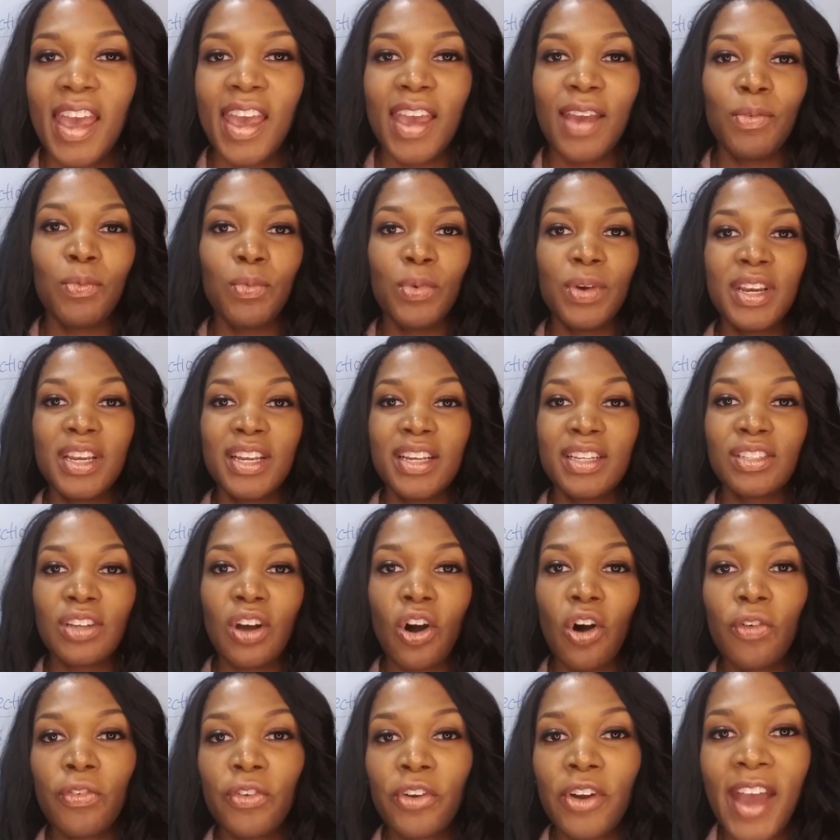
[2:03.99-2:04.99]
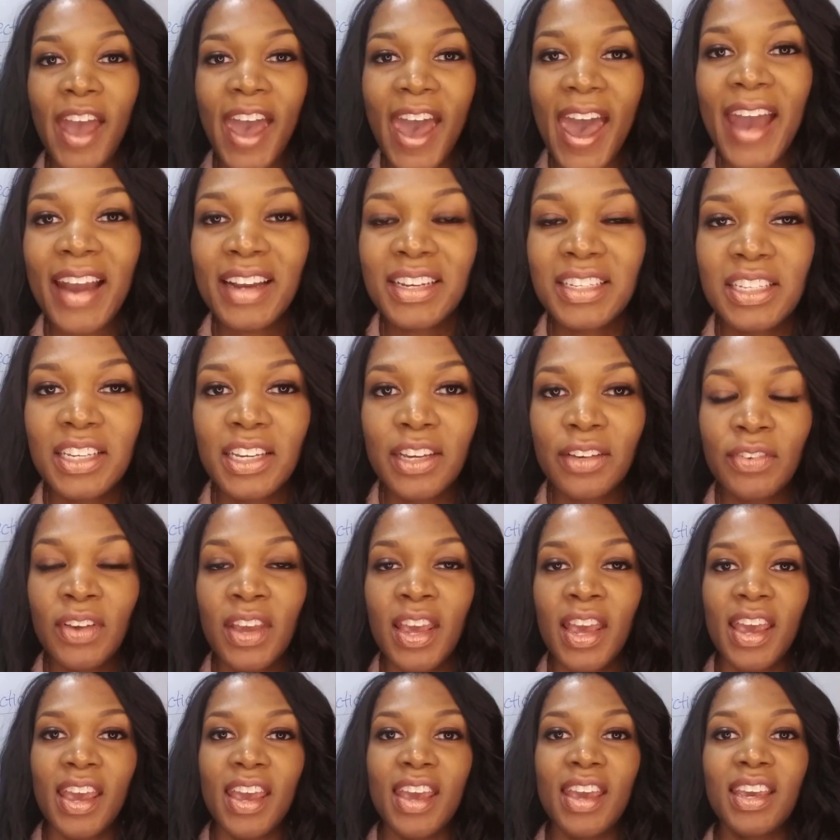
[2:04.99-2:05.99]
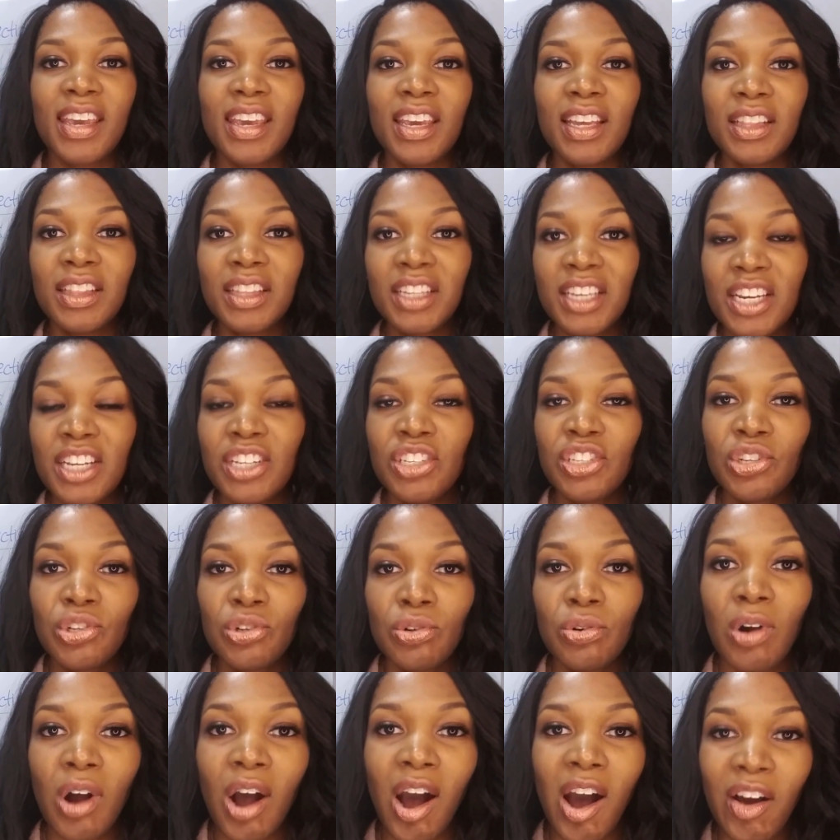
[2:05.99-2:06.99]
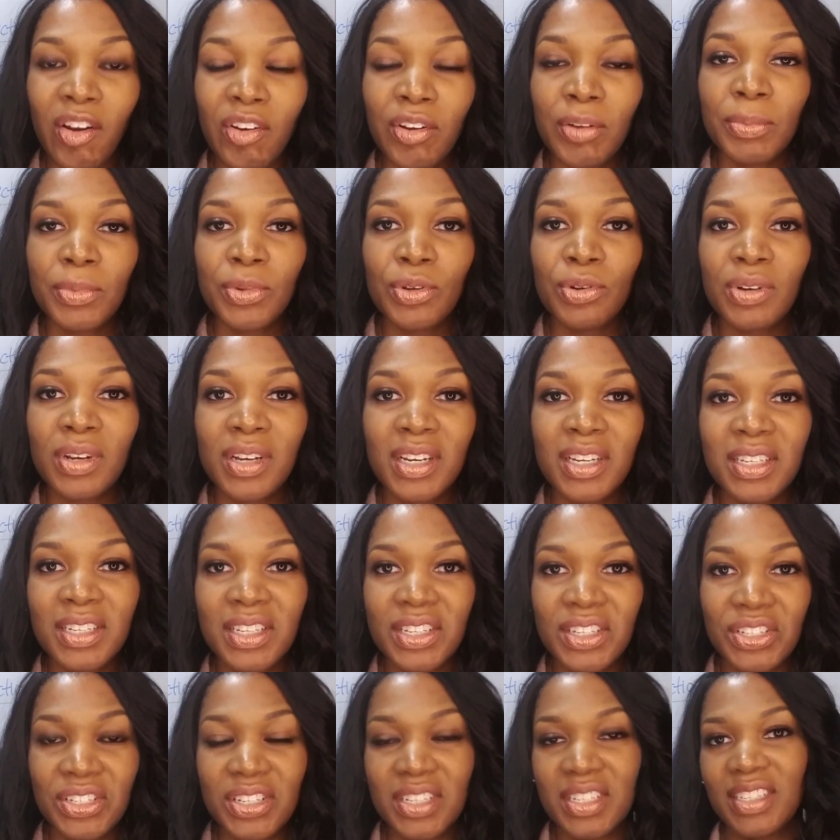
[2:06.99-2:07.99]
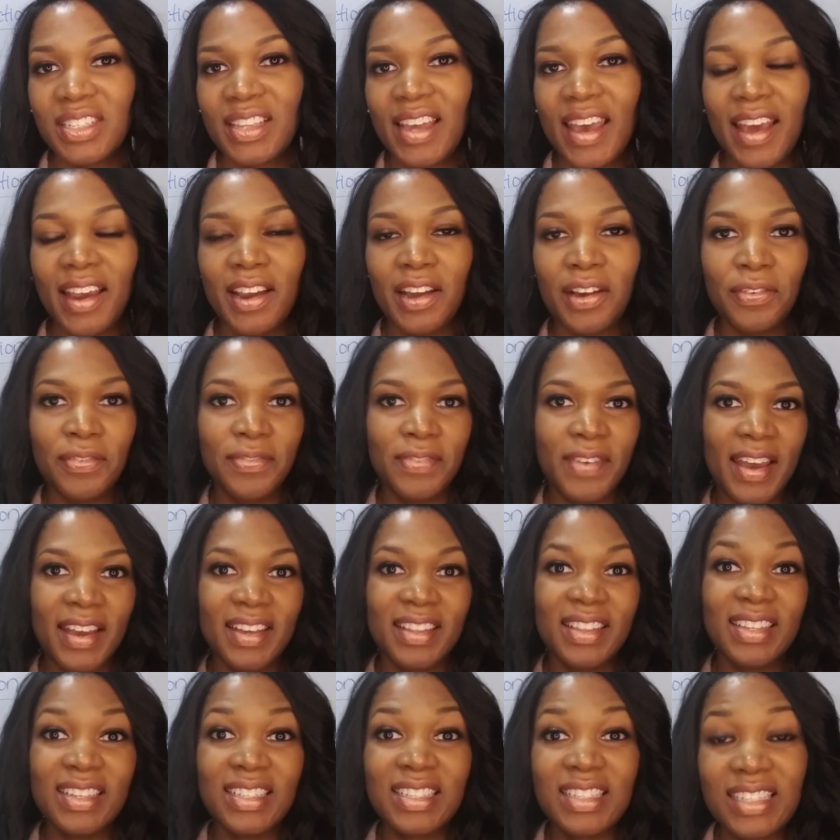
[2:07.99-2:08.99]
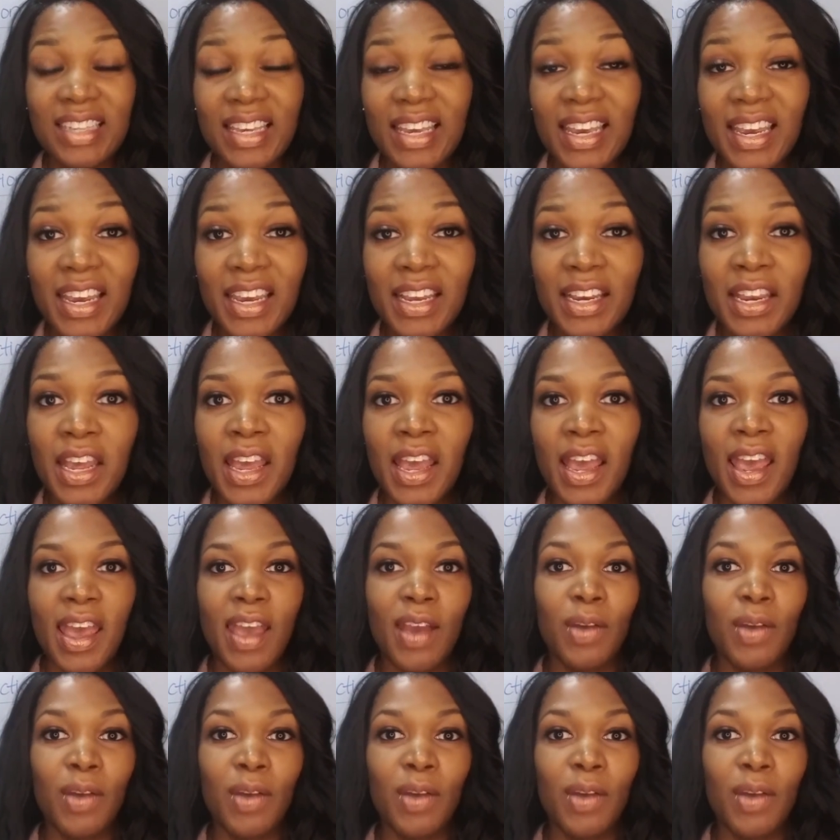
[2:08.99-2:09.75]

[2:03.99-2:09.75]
and when it's overactive, it can lead to autoimmune conditions that affect the skin,